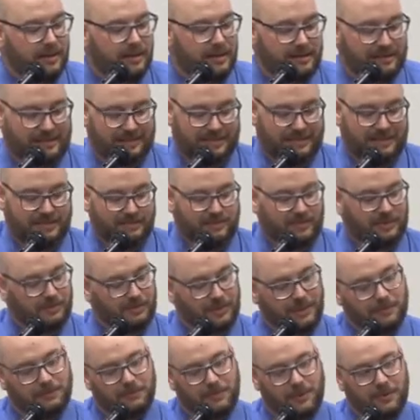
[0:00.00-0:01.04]
It seemed to
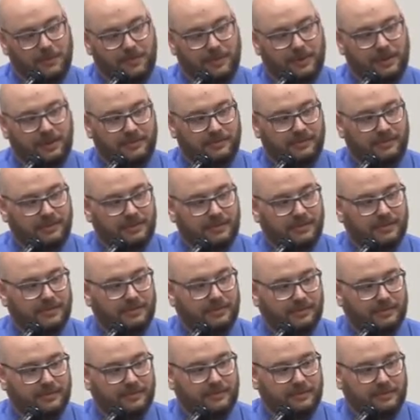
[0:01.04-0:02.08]
be appropriate for,
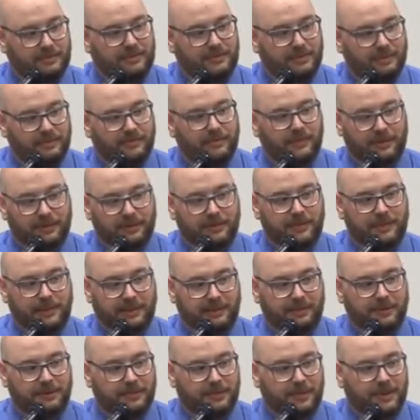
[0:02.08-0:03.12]
for this
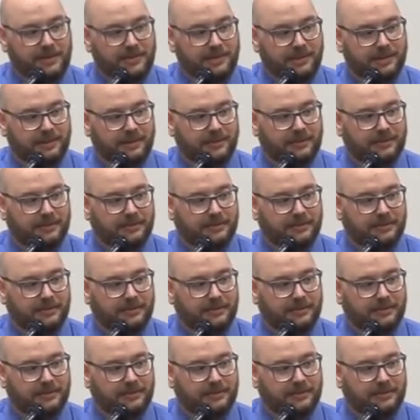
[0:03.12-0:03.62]
particular project.